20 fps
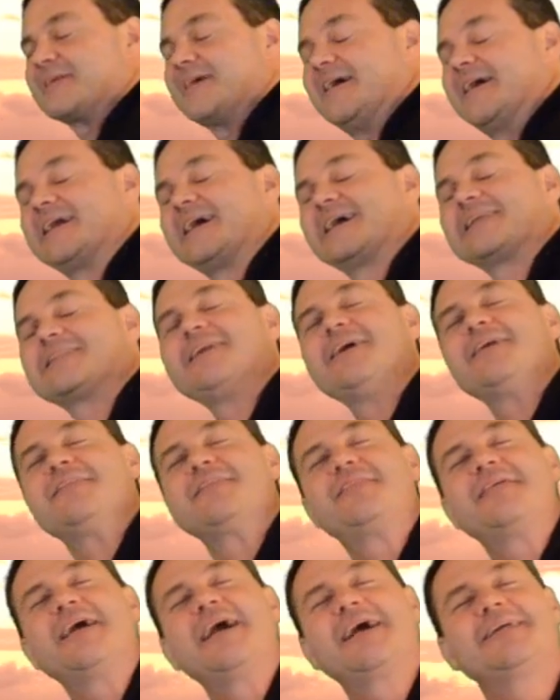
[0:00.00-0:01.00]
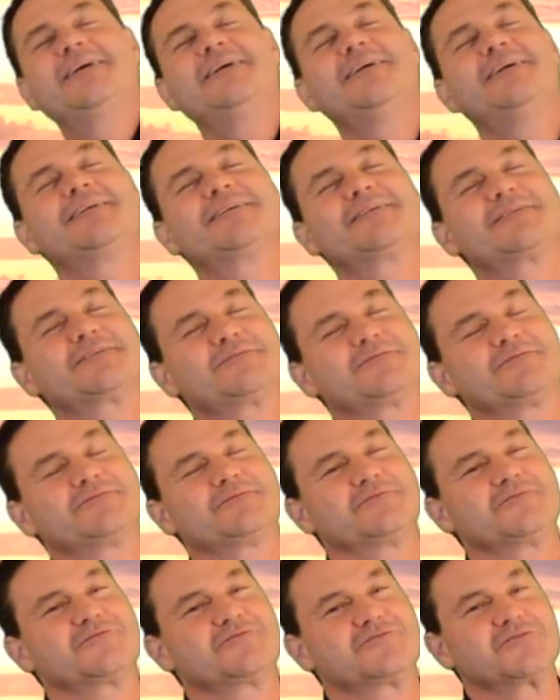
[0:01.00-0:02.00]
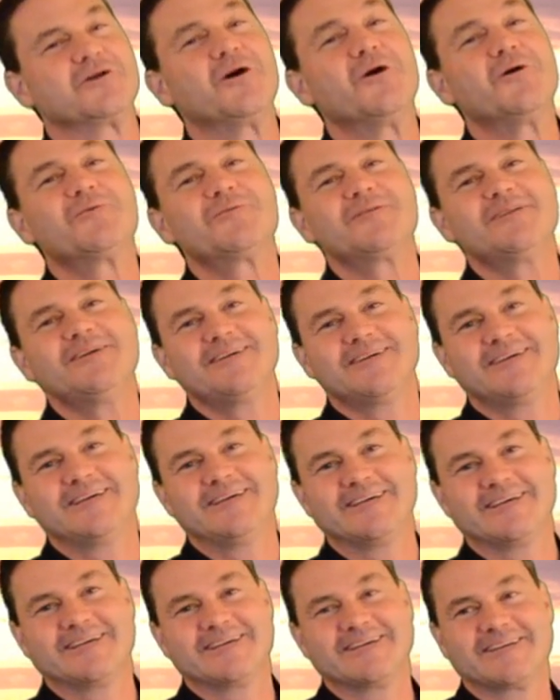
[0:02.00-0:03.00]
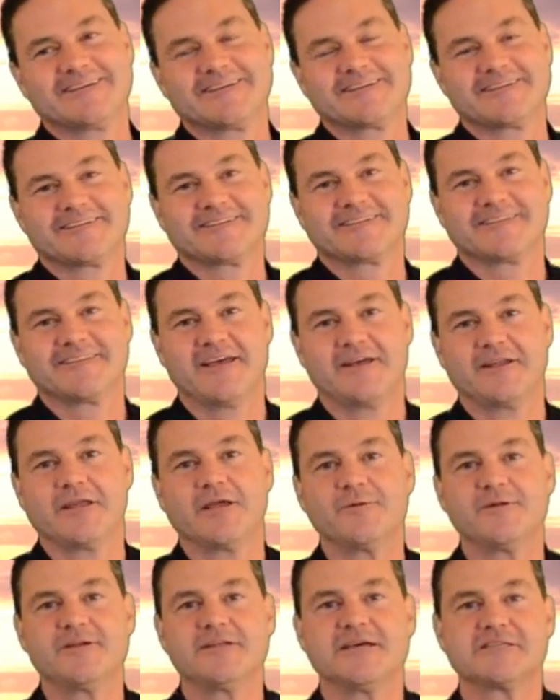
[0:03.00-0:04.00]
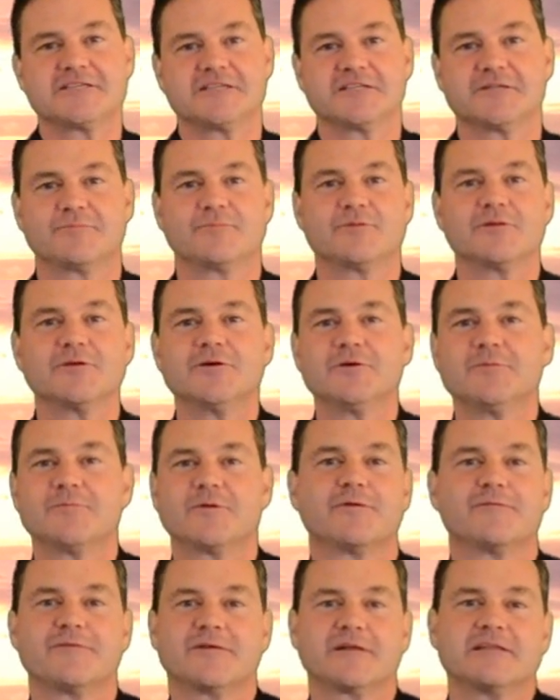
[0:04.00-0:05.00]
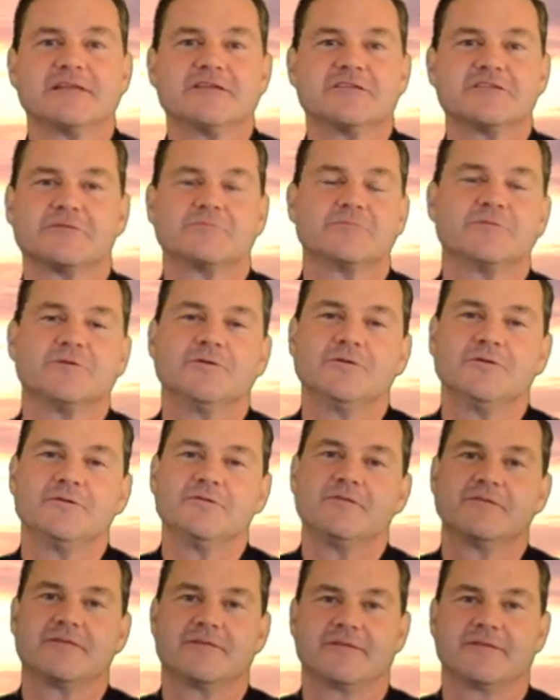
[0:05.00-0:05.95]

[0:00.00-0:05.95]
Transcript: And I let that stone, that iridescent blue, perfectly smooth